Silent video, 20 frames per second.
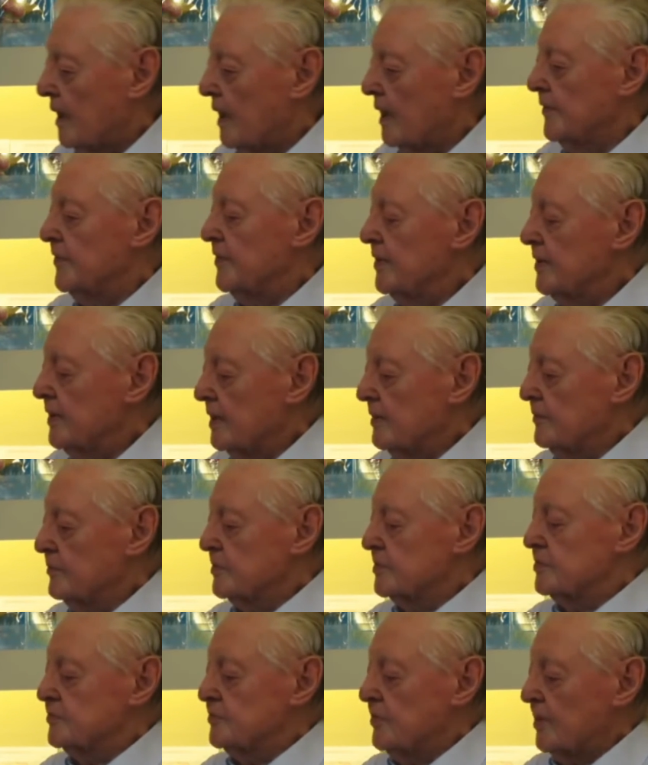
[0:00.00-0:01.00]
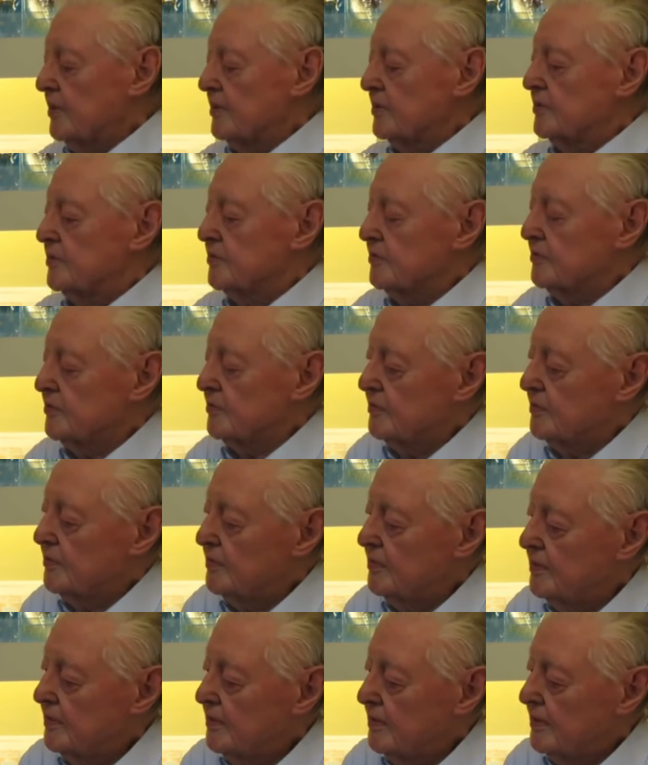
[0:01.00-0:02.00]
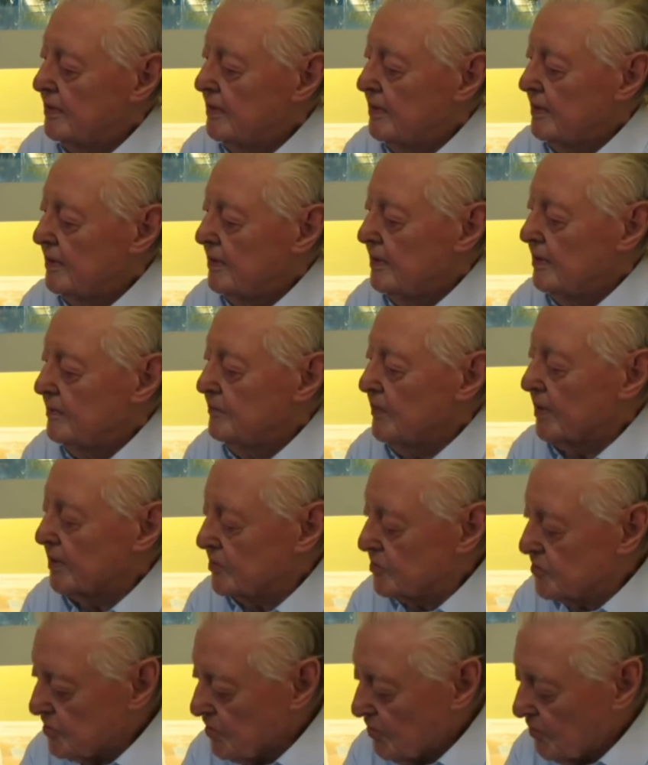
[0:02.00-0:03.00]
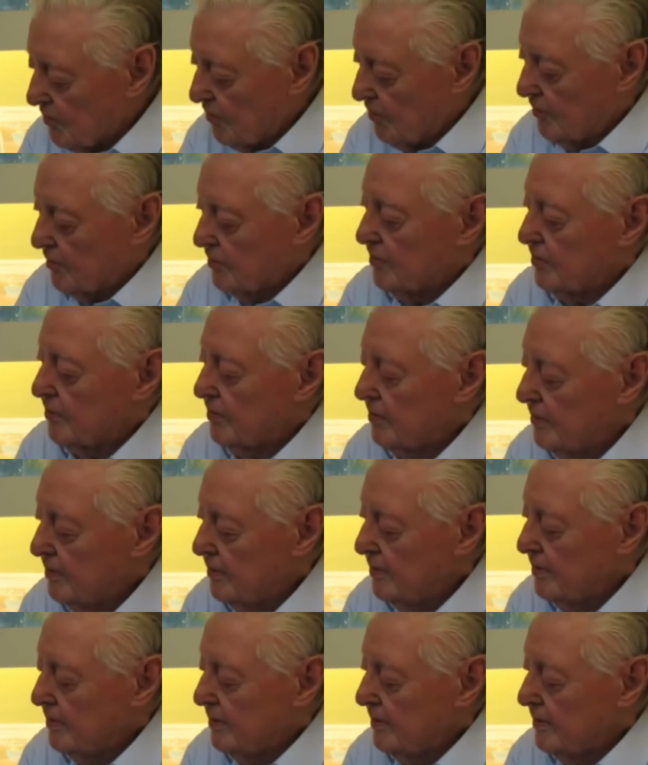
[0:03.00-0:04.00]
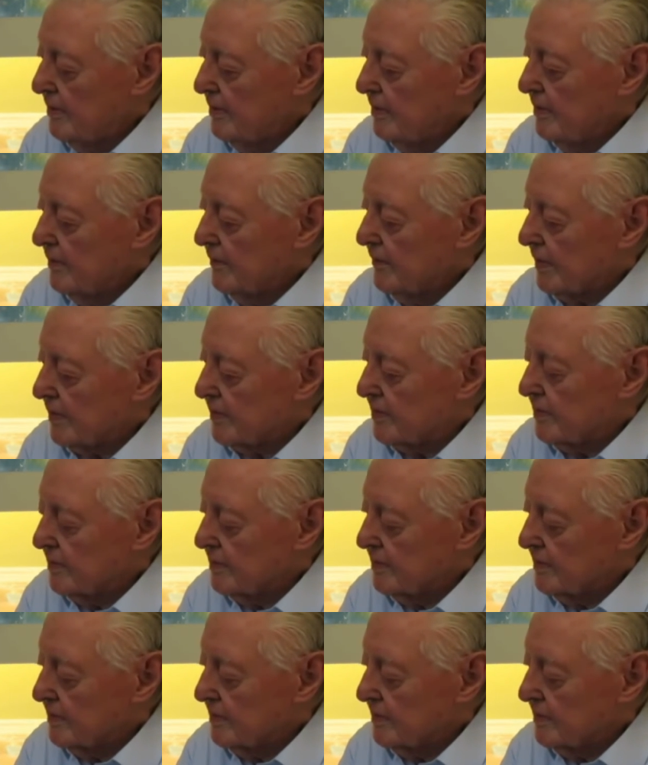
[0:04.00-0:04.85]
I think I was trying to make sure that